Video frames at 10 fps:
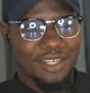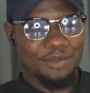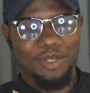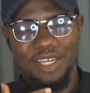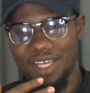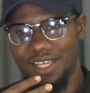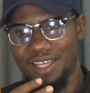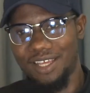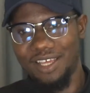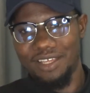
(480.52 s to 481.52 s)
it's more
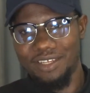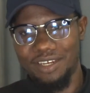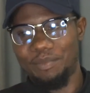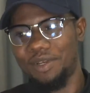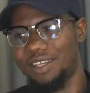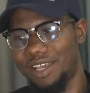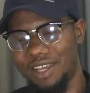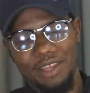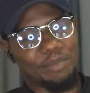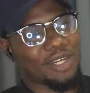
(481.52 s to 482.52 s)
like a
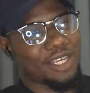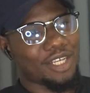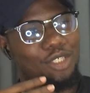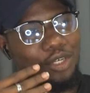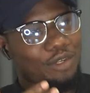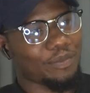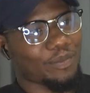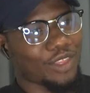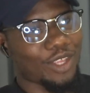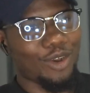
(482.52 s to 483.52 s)
replication
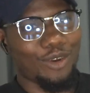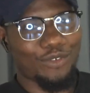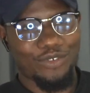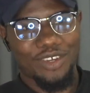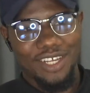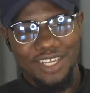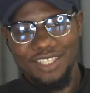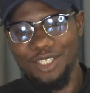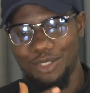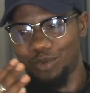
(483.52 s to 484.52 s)
of
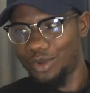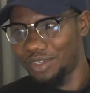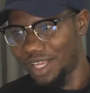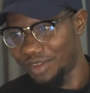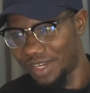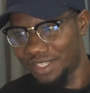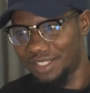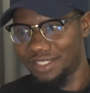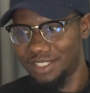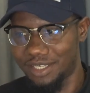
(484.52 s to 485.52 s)
this world, like
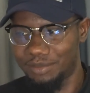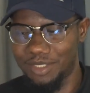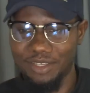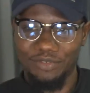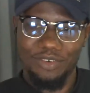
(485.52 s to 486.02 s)
rightly said, Mr.